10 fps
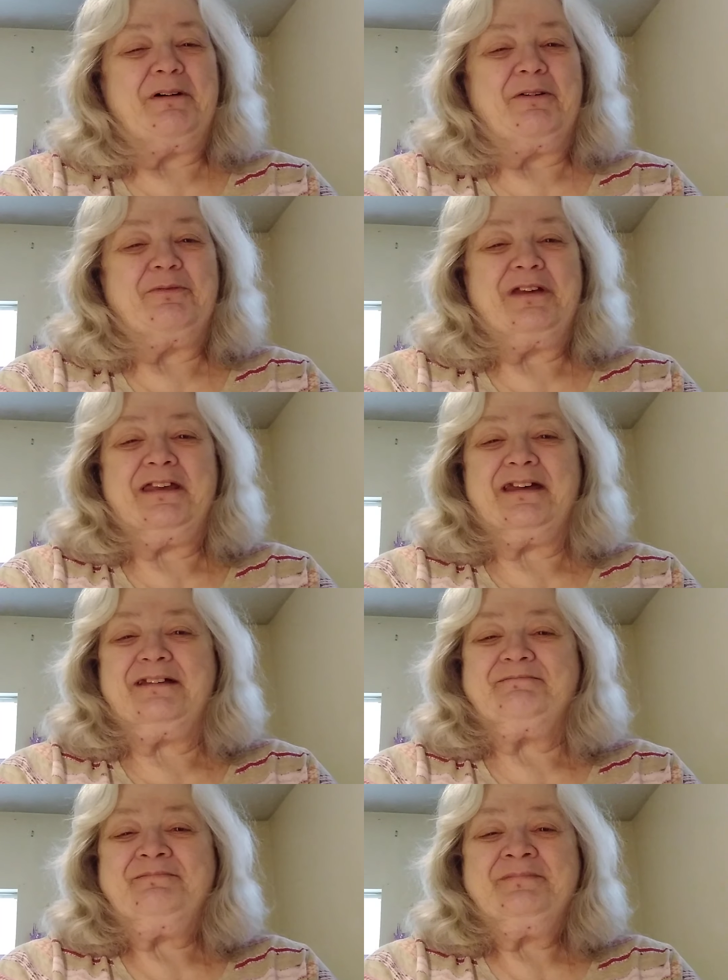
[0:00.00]
on
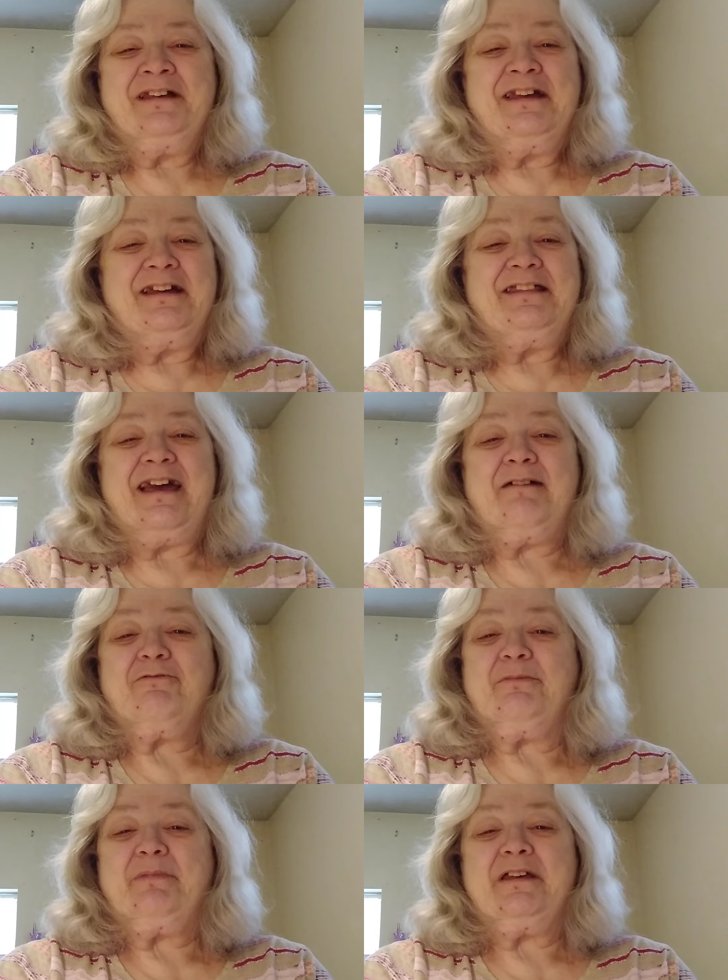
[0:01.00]
in. That
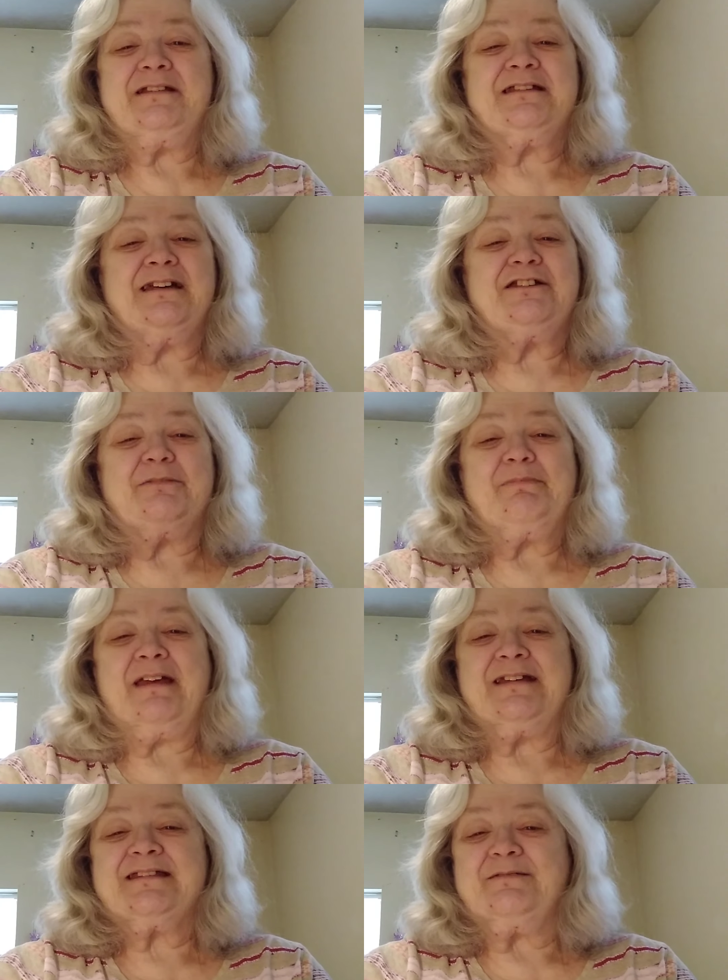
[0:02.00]
would be such a
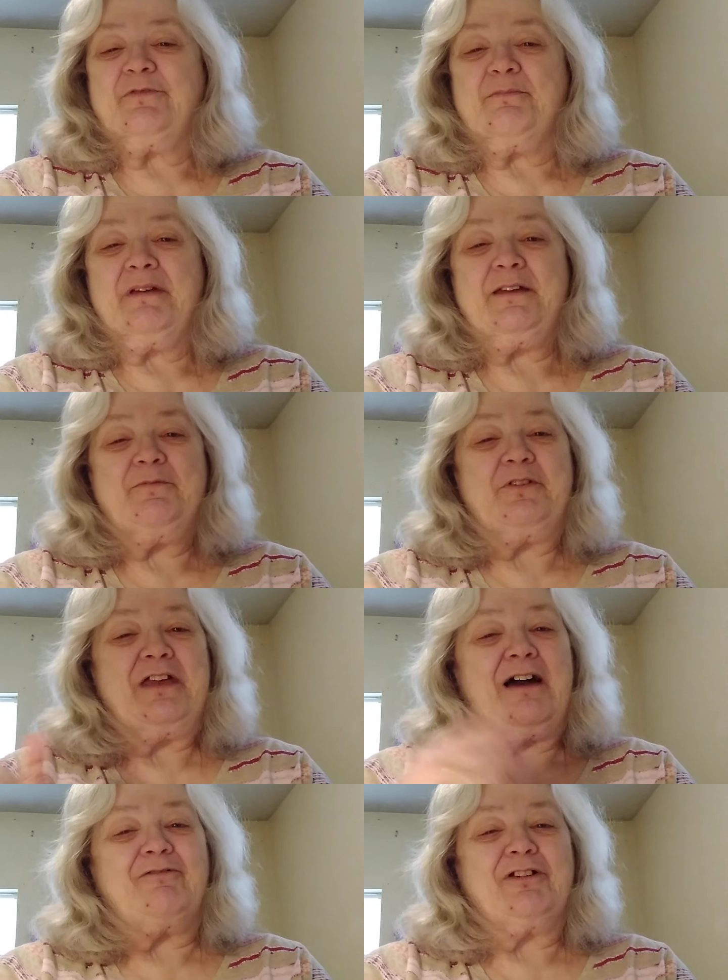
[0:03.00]
blessing for me for
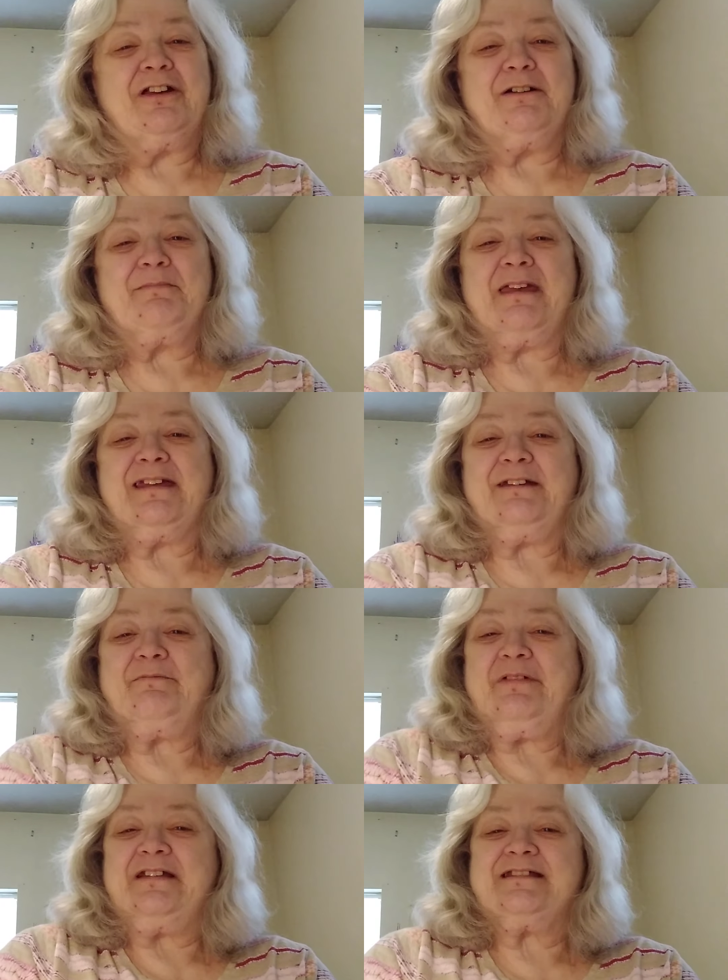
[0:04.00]
y'all to come in and
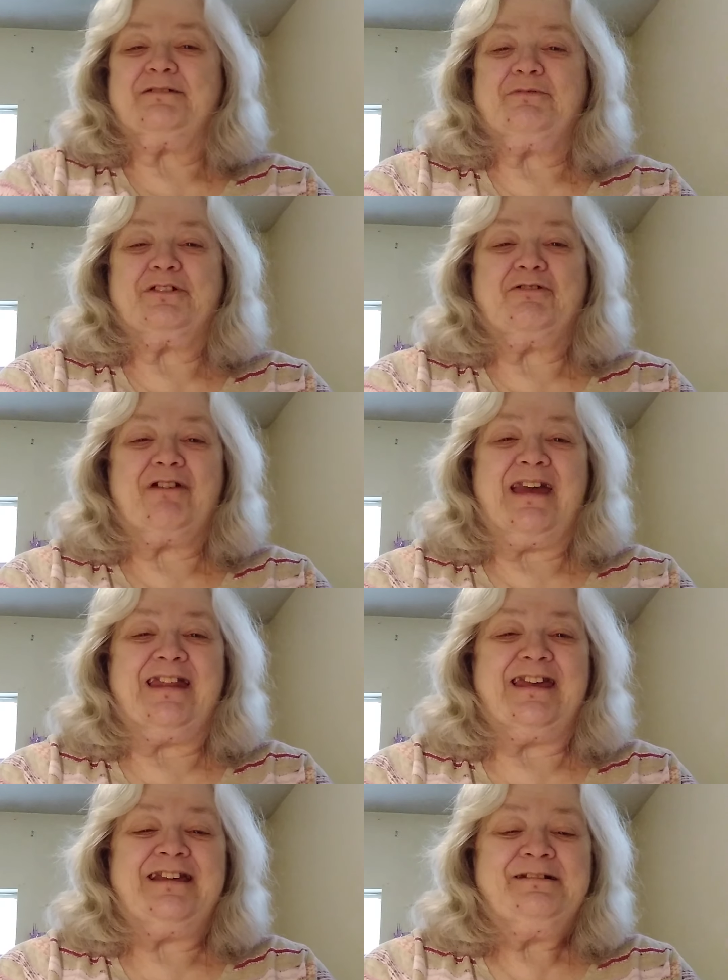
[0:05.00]
visit with
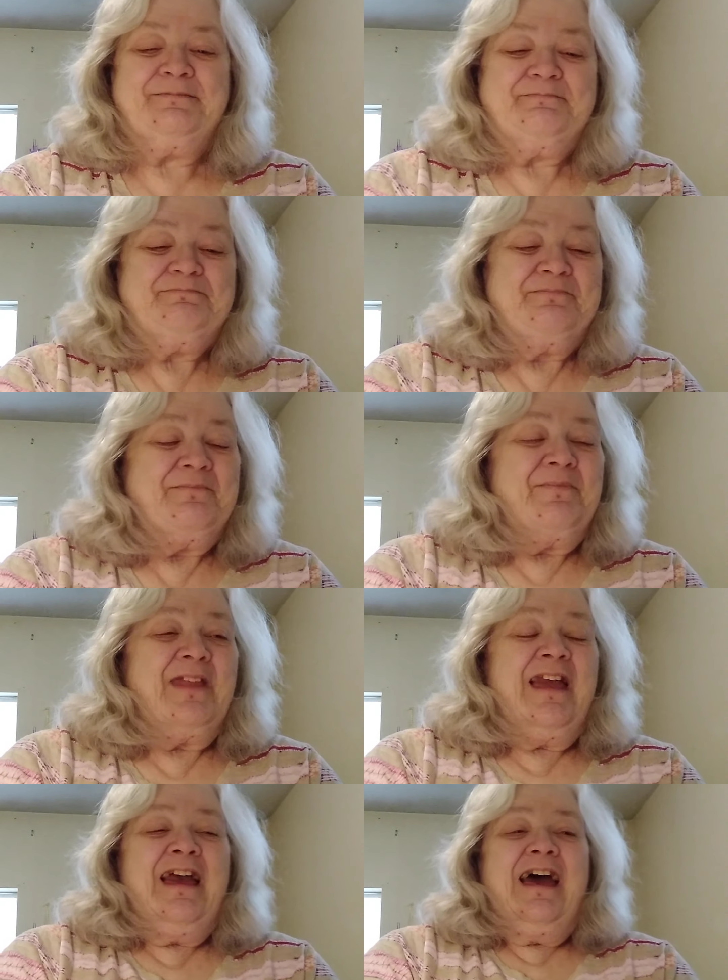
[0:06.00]
Granny.
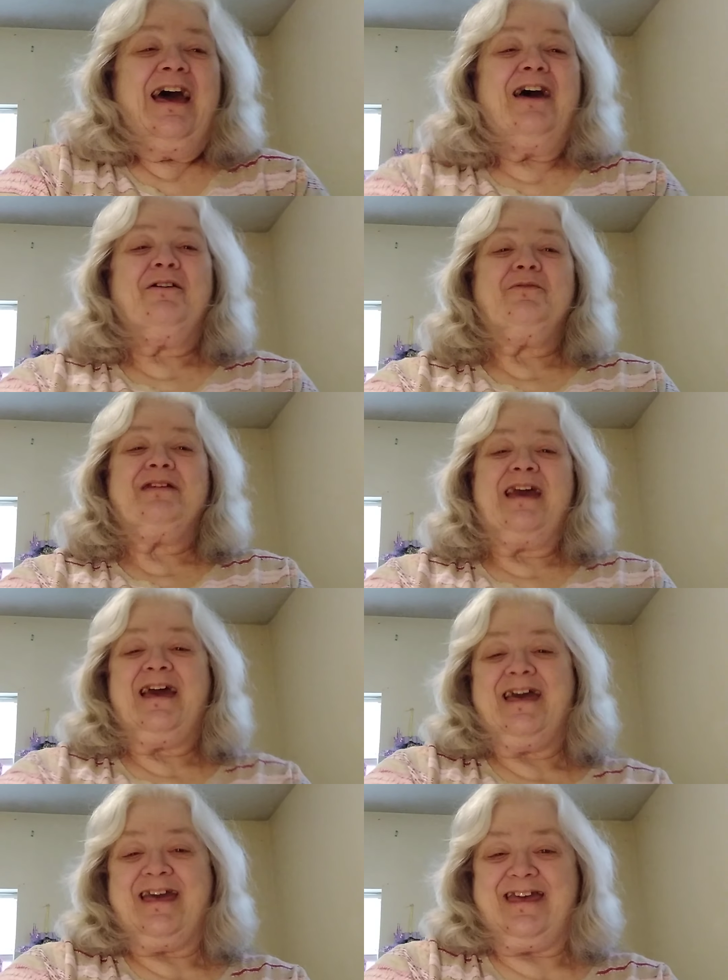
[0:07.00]

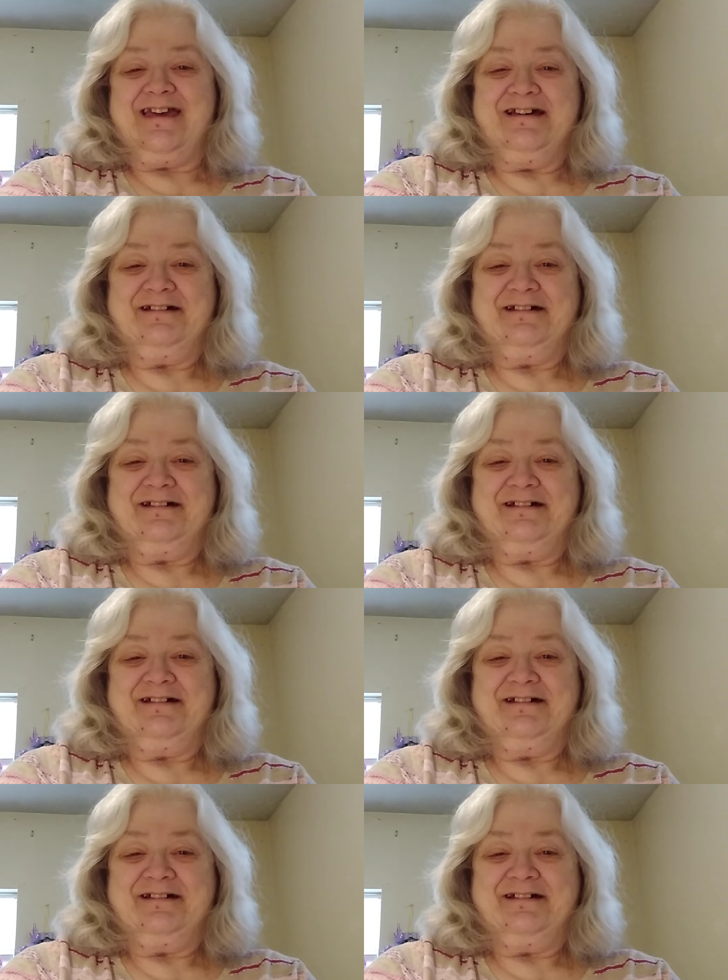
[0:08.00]
Okay,